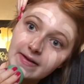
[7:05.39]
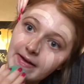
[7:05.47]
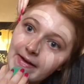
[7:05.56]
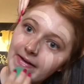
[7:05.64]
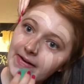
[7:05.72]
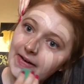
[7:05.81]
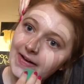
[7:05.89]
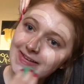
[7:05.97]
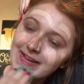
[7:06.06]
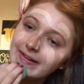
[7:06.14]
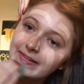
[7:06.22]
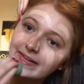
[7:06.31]
And
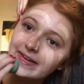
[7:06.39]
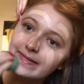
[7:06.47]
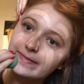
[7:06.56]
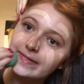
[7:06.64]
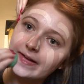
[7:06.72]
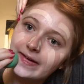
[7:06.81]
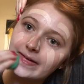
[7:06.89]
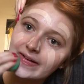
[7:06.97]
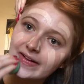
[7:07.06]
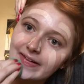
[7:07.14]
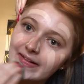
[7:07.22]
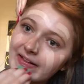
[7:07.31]
because I live, like,
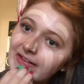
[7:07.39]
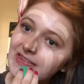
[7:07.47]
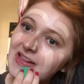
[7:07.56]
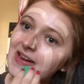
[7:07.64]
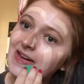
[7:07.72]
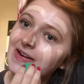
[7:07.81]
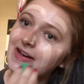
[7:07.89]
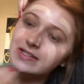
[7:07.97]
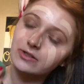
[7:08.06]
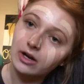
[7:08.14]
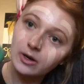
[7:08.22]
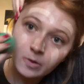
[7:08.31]
really close to the
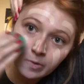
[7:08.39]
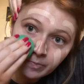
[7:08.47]
restaurant.